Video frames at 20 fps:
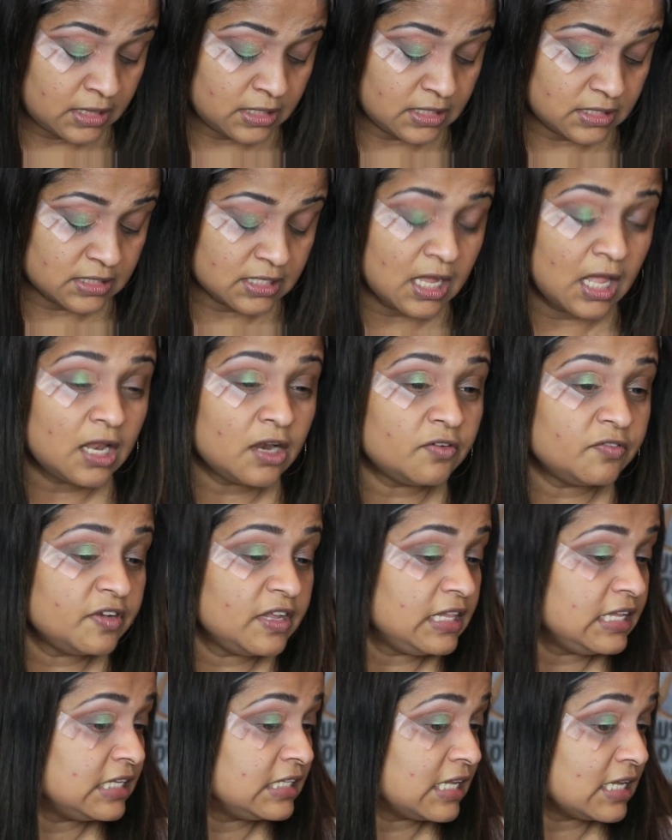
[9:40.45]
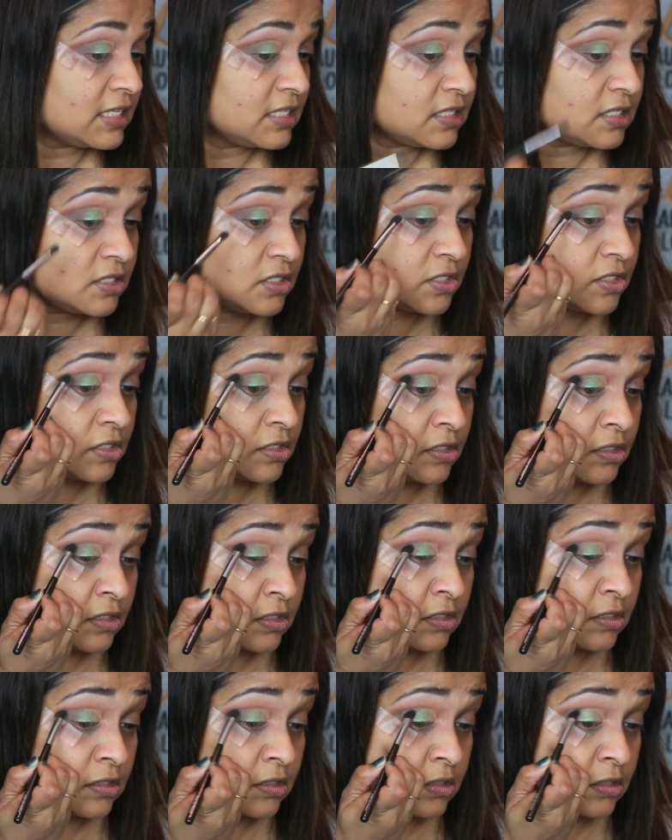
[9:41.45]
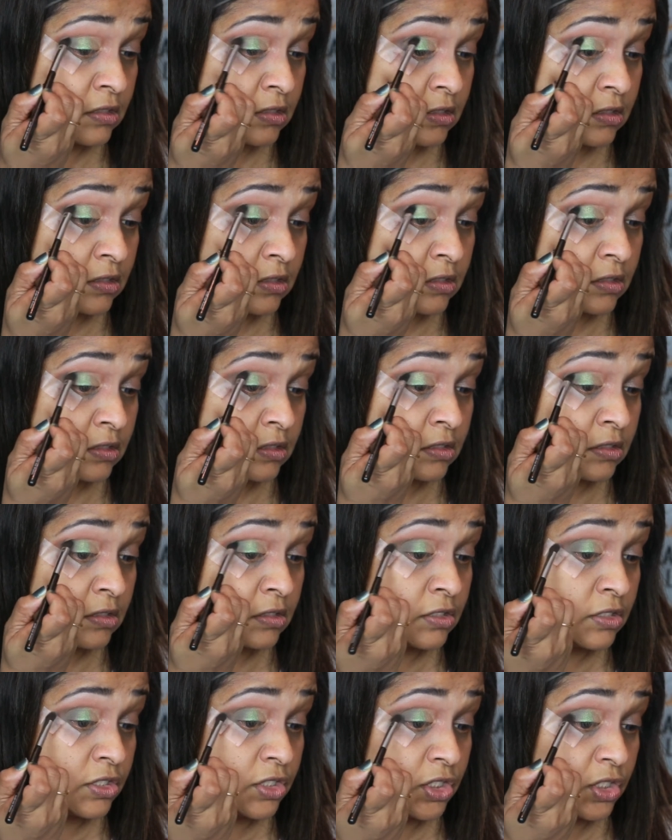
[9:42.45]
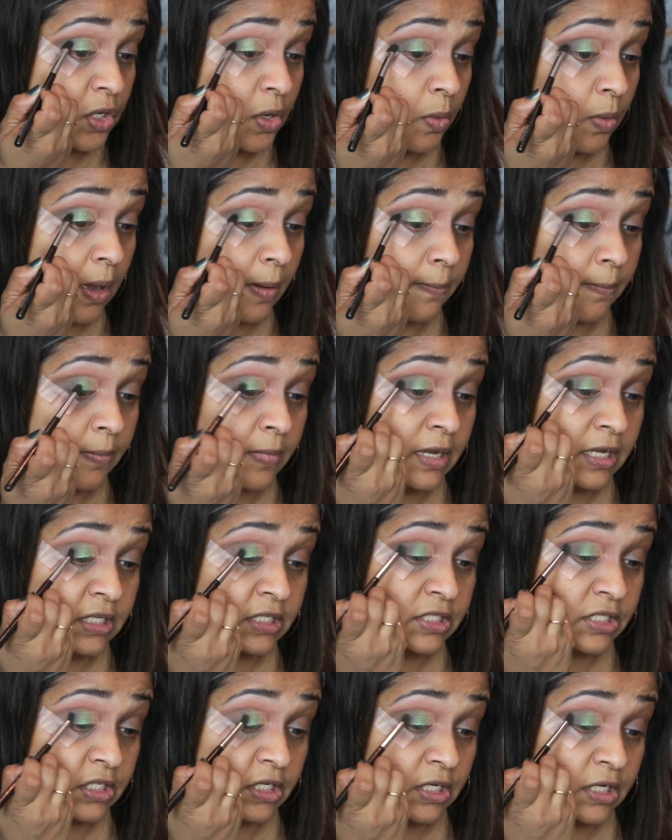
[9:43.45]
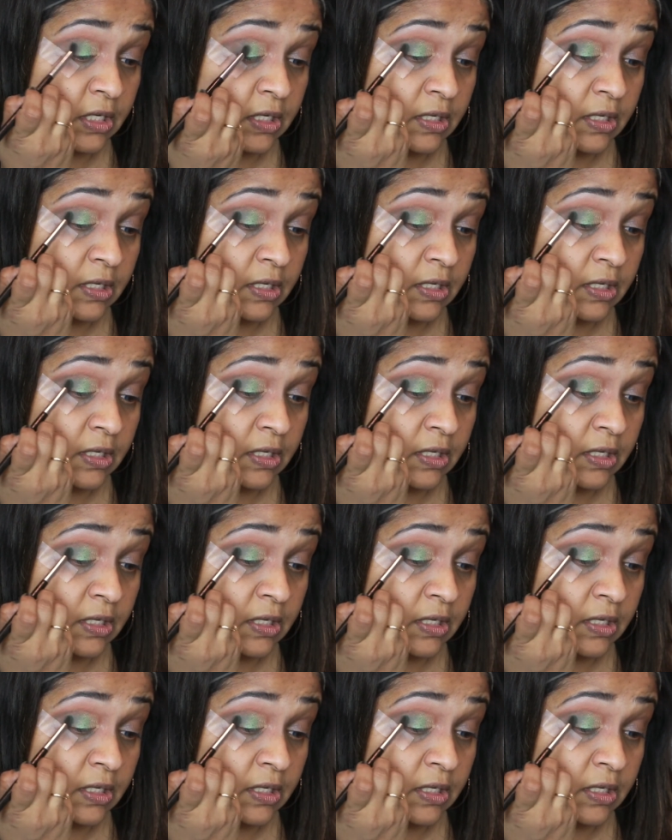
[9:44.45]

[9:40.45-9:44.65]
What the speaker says: This color really doesn't show up much.